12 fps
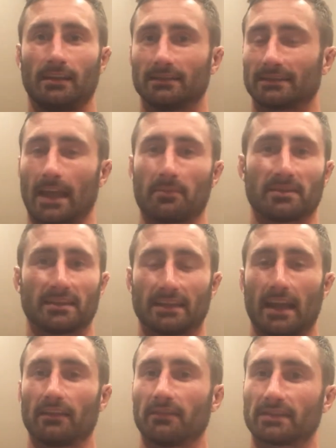Same as your
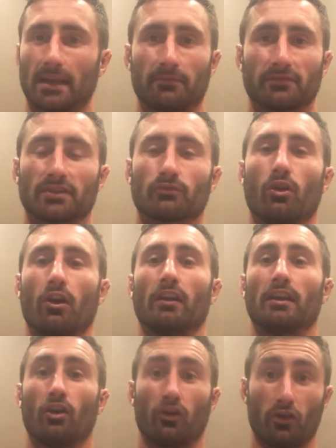deadlift, same as your squat.
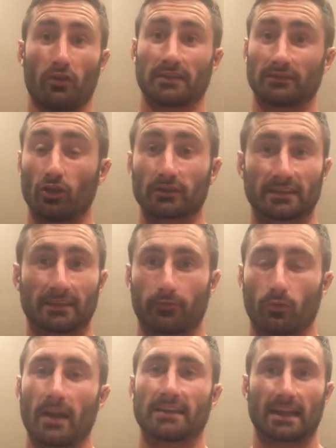Although there's lots of
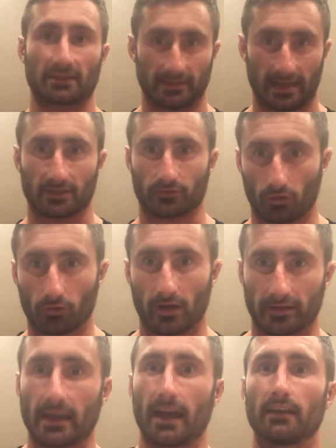different ways to actually get stronger
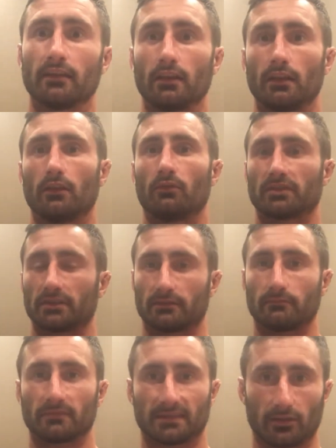at that, which is
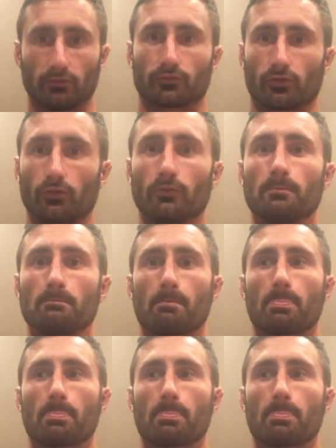still true.